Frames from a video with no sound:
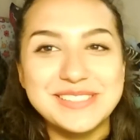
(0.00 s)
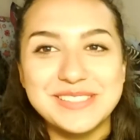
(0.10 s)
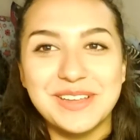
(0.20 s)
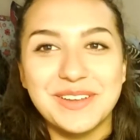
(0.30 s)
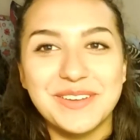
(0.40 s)

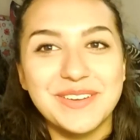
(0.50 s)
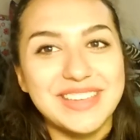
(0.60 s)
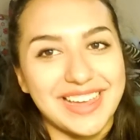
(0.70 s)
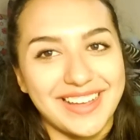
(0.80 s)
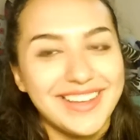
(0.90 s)
So
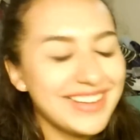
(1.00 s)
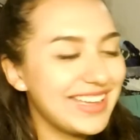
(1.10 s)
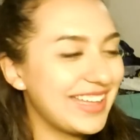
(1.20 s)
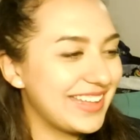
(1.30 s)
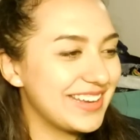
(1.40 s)
yeah.
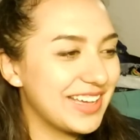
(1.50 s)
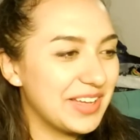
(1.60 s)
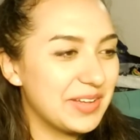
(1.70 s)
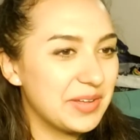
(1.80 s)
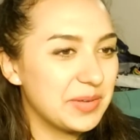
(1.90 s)
And
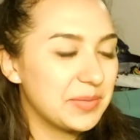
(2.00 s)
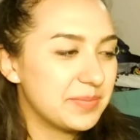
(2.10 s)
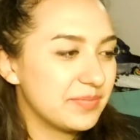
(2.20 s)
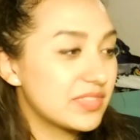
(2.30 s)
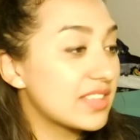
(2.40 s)

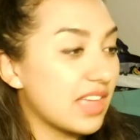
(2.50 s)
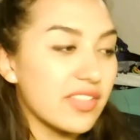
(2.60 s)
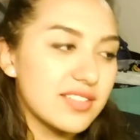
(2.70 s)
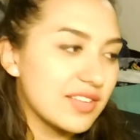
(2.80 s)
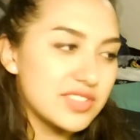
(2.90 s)
um, his
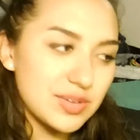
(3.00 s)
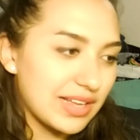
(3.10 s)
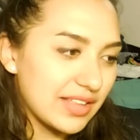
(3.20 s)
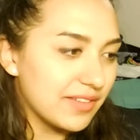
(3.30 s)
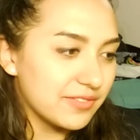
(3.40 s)
other stuff too.
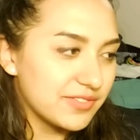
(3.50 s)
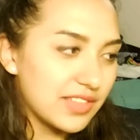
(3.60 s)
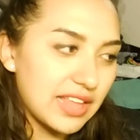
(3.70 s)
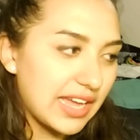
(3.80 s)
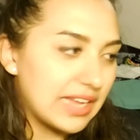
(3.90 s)
I love
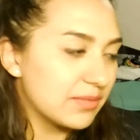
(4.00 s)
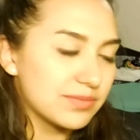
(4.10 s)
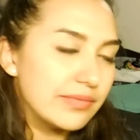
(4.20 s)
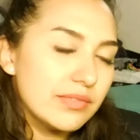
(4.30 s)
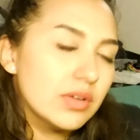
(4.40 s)
like
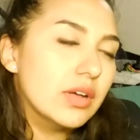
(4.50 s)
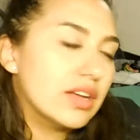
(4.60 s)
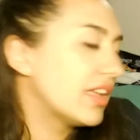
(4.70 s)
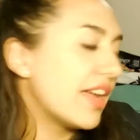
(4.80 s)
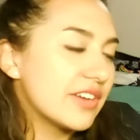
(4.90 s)

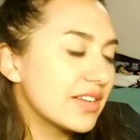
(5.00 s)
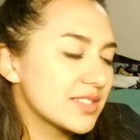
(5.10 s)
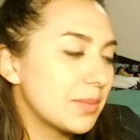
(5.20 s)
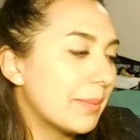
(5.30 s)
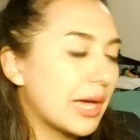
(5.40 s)
every
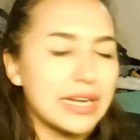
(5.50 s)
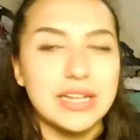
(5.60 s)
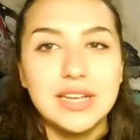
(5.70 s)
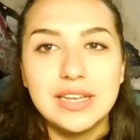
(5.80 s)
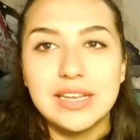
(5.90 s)
ounce of my body
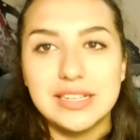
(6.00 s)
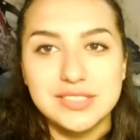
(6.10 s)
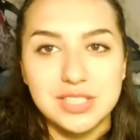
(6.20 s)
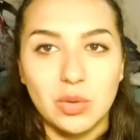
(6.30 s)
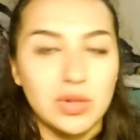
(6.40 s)
and
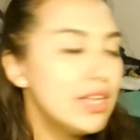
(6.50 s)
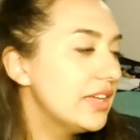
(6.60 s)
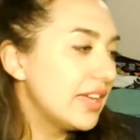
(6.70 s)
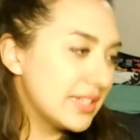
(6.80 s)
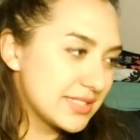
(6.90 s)
soul
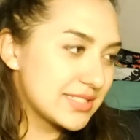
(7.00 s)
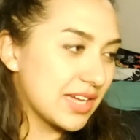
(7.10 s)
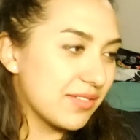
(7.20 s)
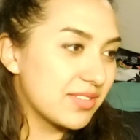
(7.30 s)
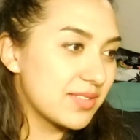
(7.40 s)
and
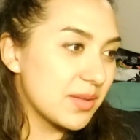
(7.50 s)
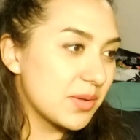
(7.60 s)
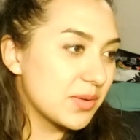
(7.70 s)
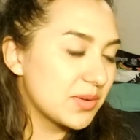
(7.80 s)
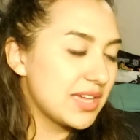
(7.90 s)
stuff.
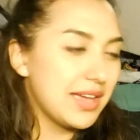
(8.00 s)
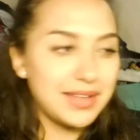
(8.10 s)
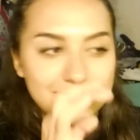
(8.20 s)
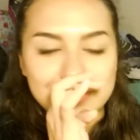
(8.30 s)
So yeah.